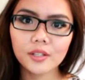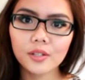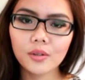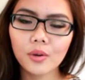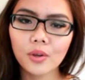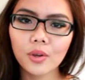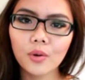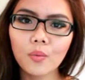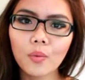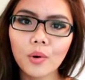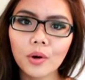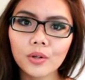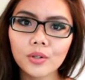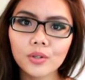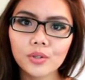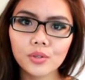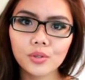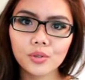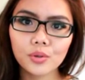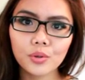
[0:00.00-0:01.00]
so you
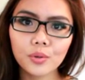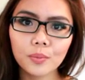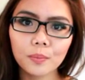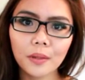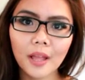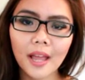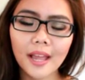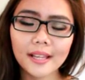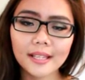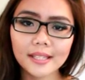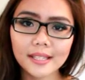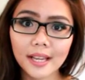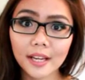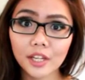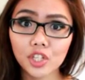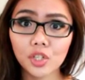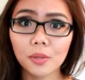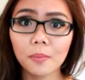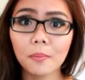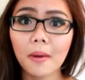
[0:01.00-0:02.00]
want to apply it
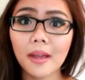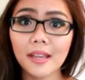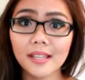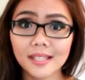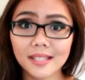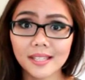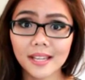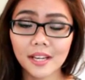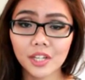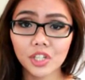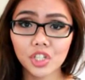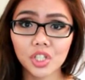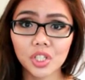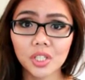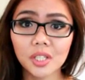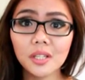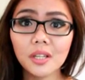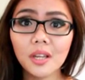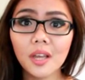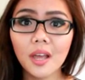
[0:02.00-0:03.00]
section by
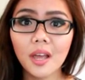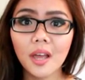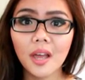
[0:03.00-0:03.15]
section